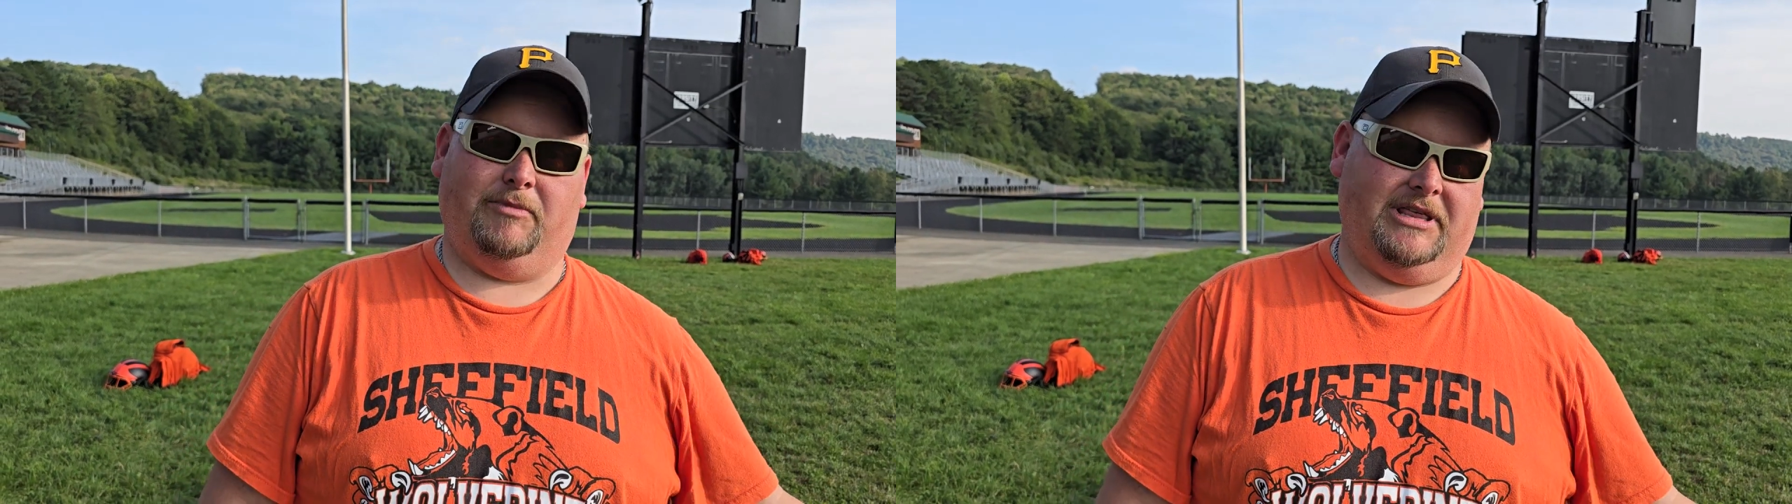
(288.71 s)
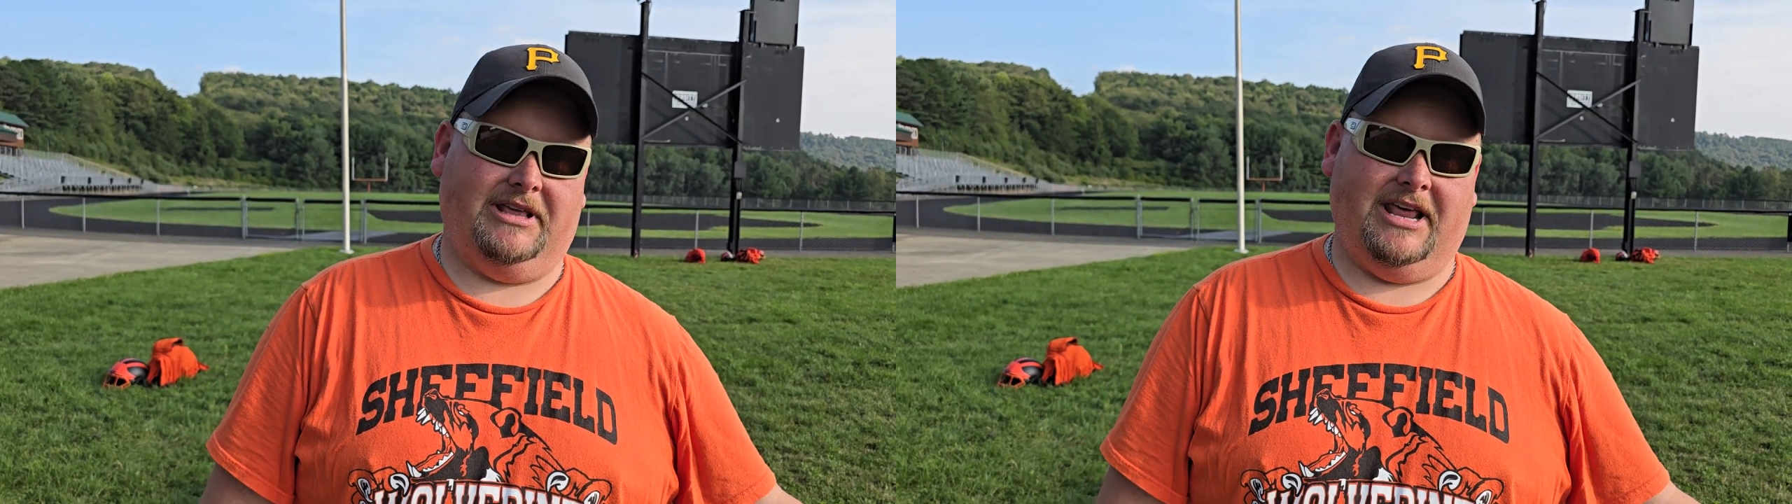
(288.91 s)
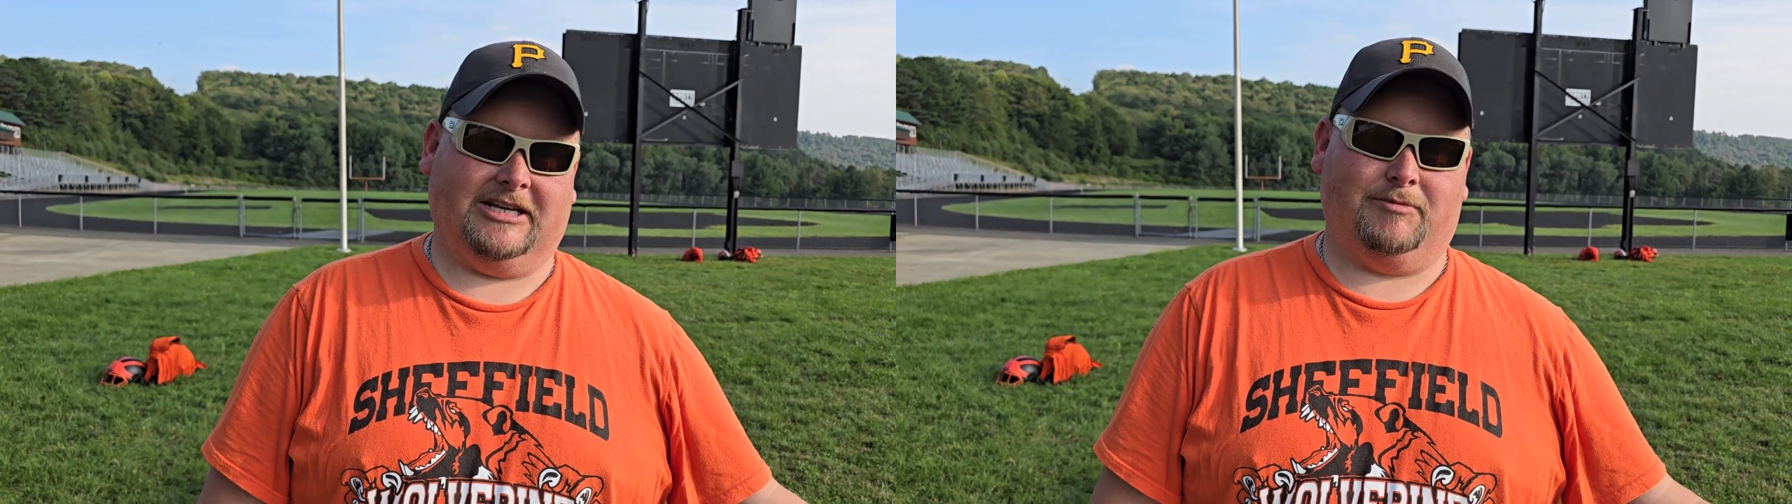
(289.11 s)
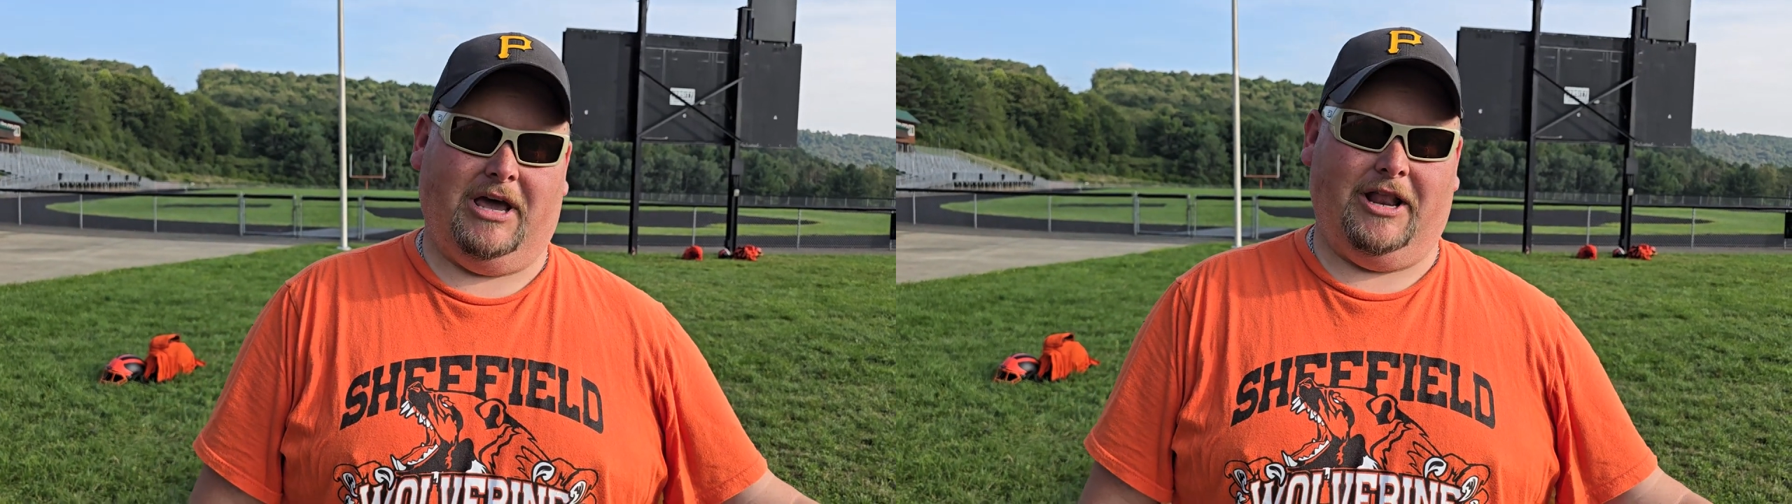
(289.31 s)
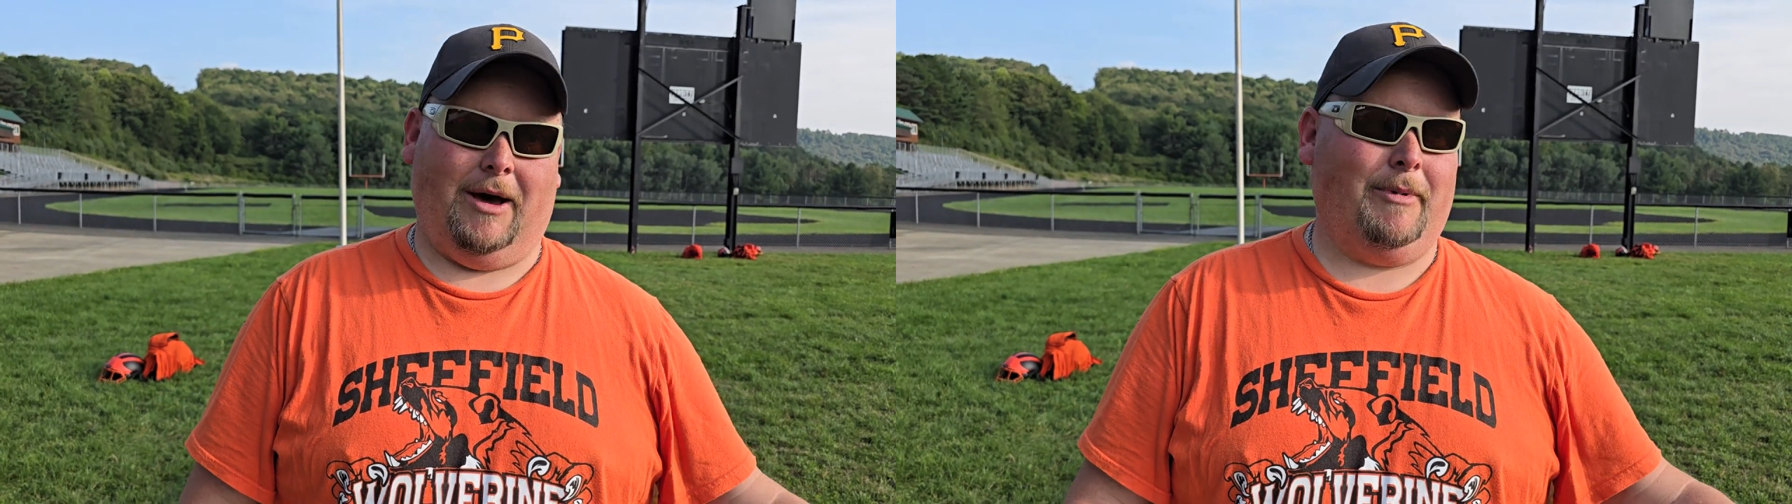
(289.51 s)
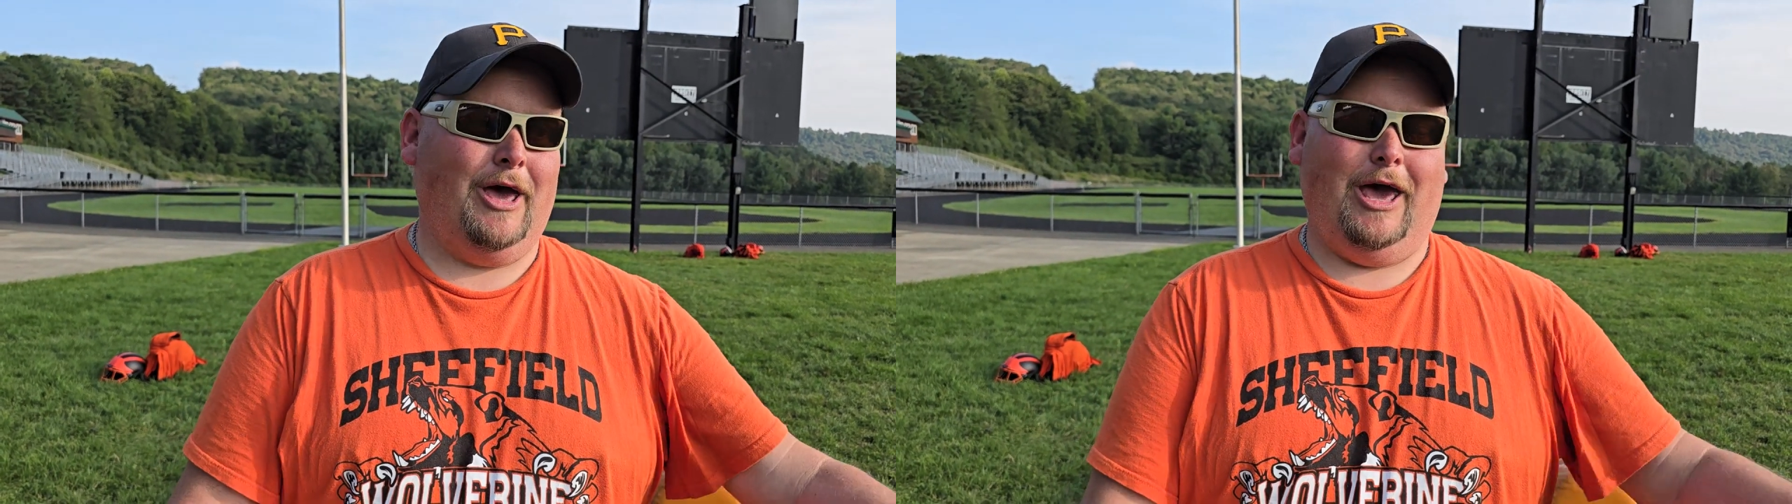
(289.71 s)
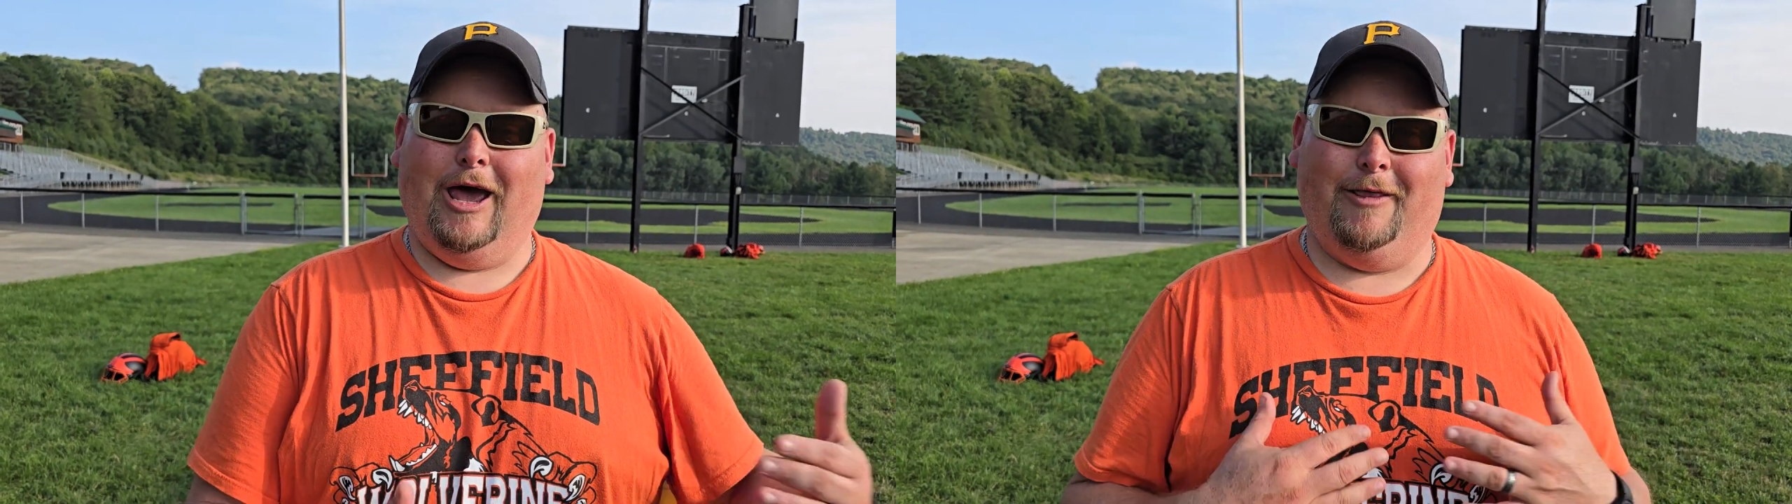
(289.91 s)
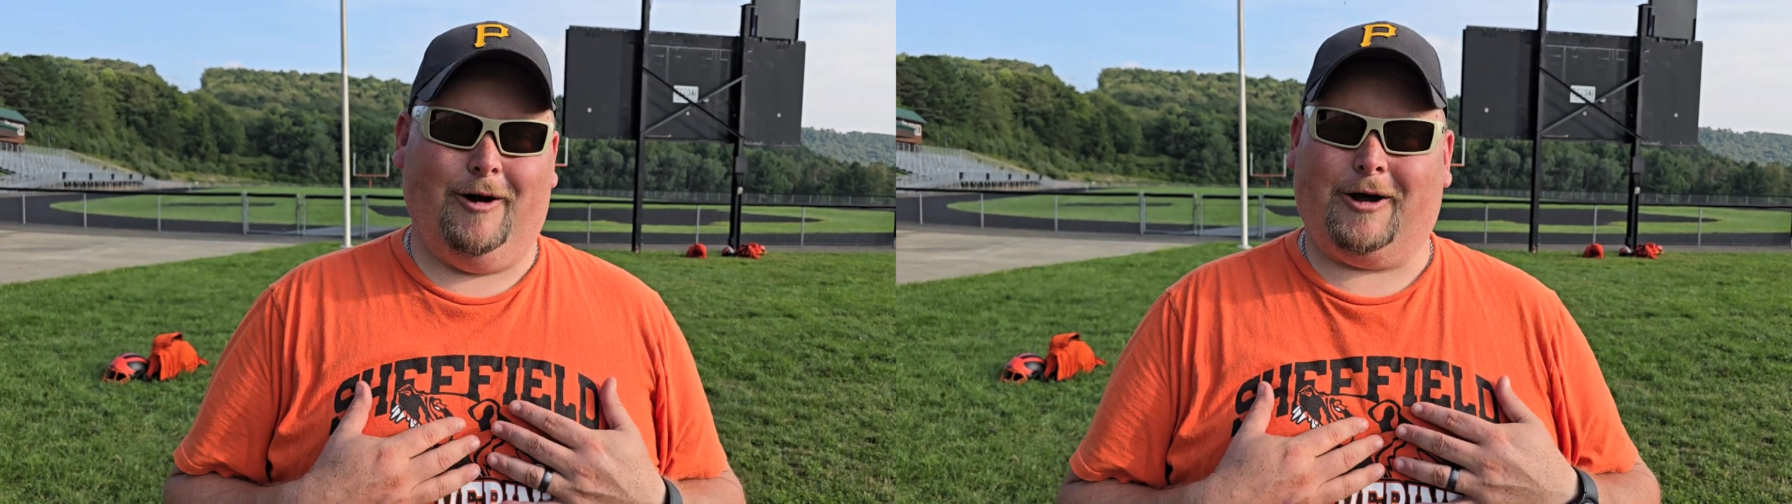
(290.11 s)
be the next man up,
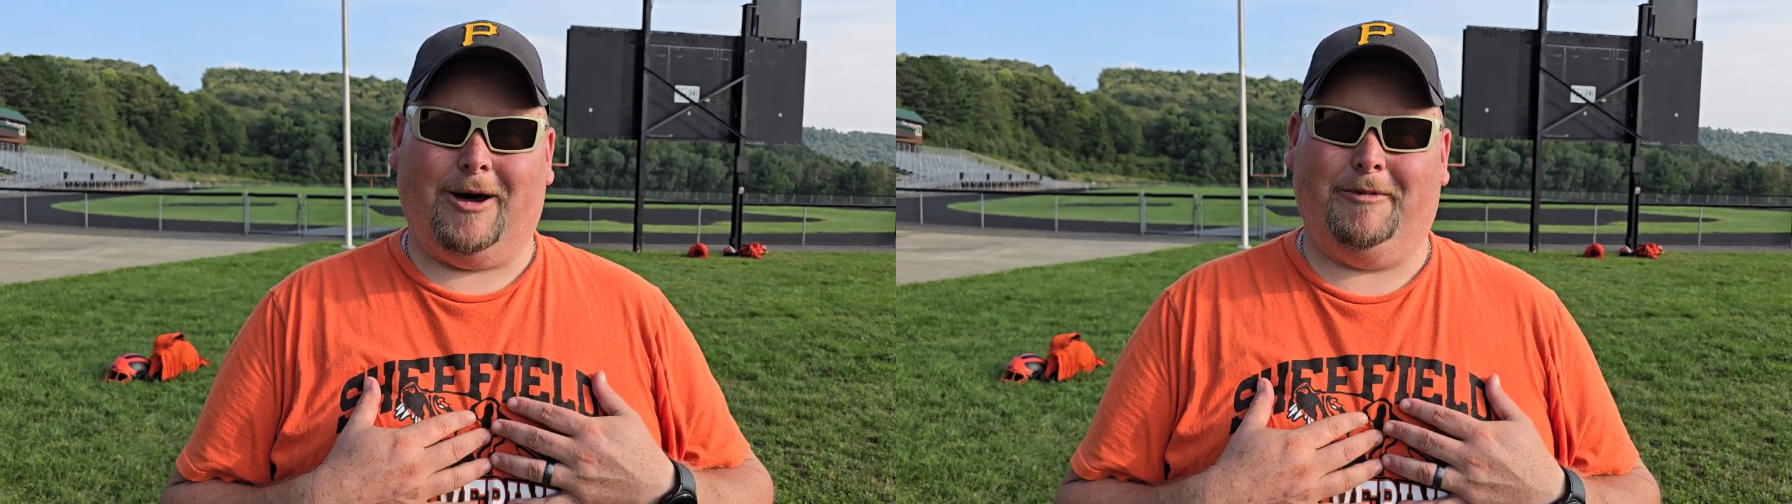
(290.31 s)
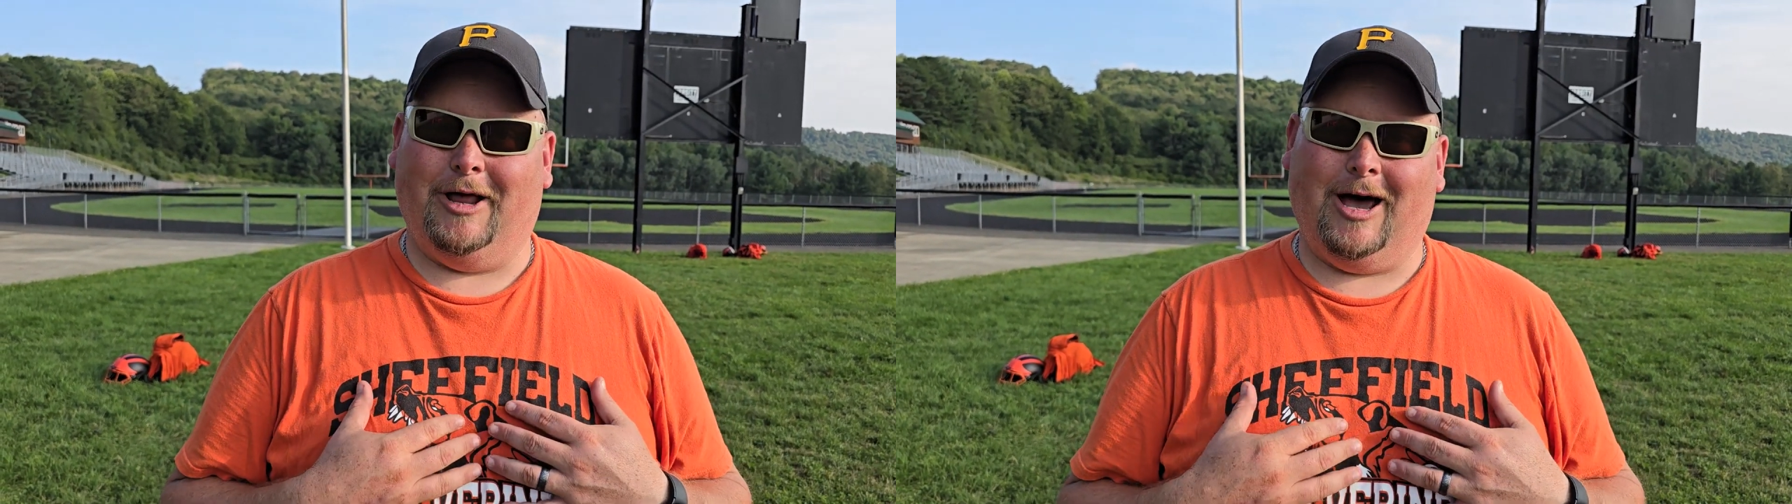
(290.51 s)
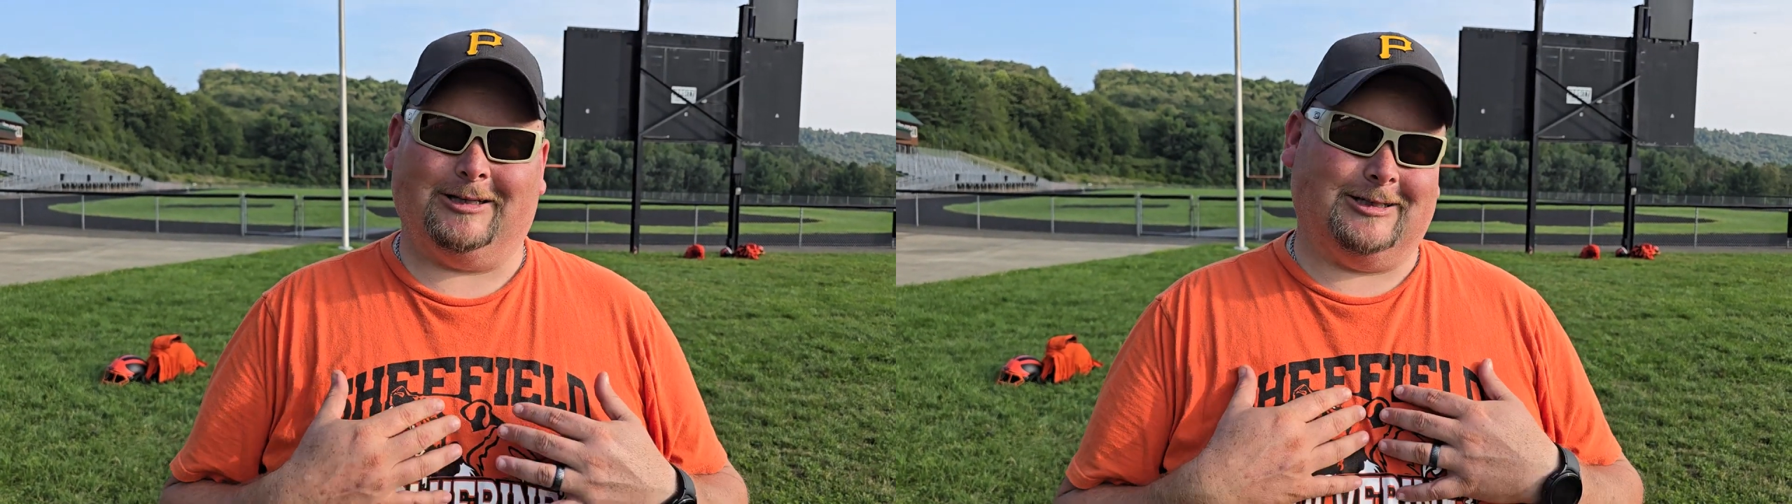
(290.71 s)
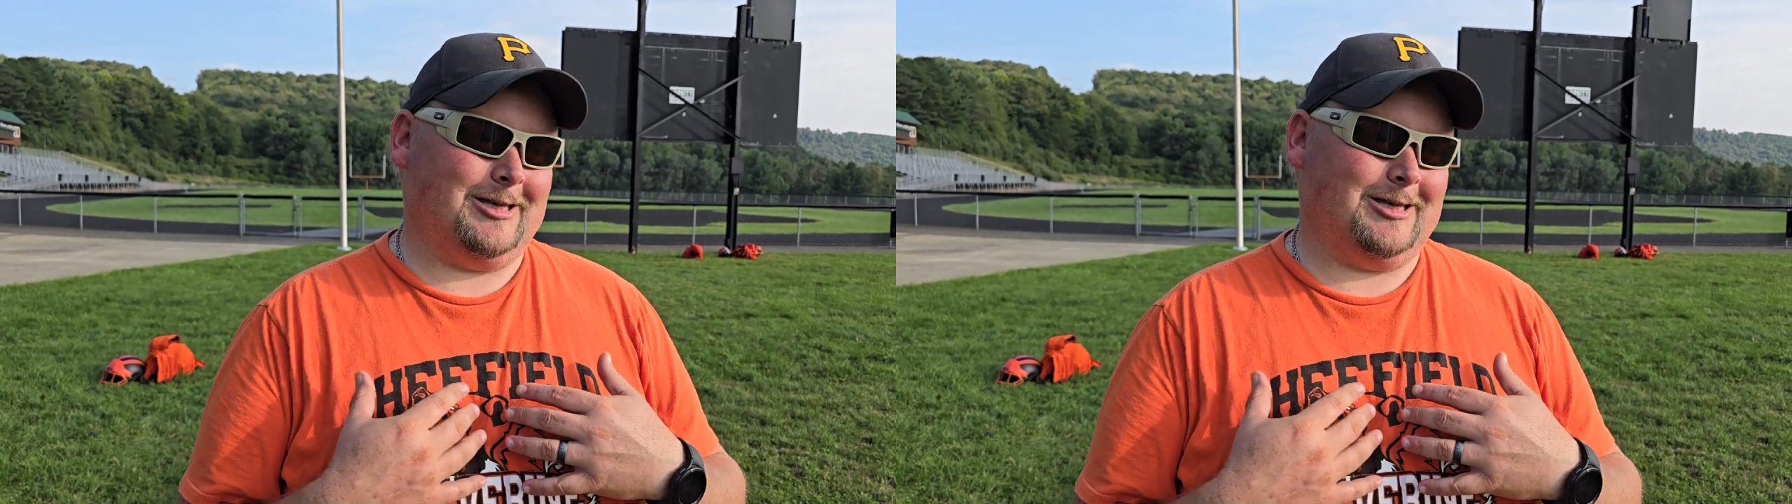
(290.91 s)
and they're coming to us.